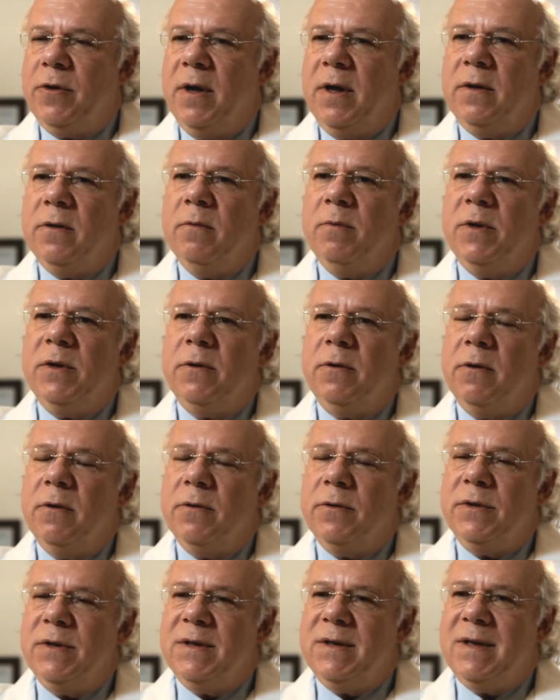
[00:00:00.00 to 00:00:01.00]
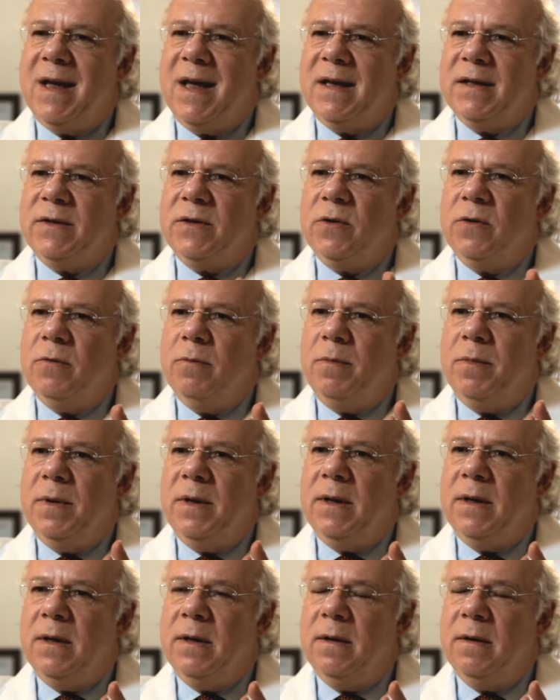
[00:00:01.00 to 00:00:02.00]
to endometriosis has to
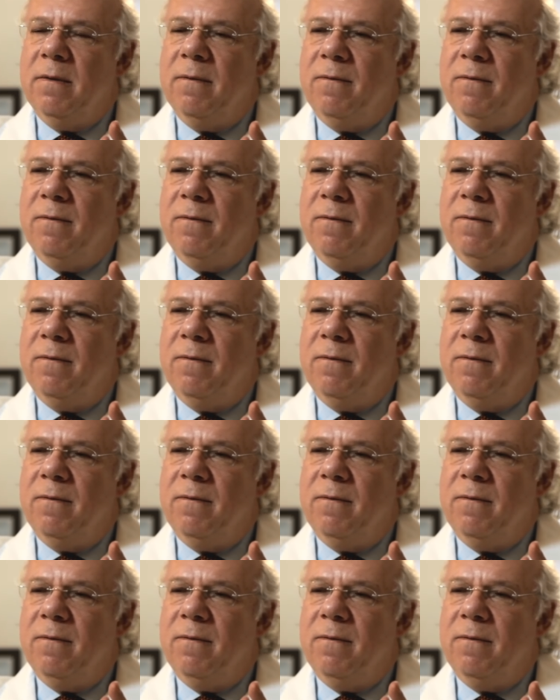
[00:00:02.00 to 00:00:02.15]
be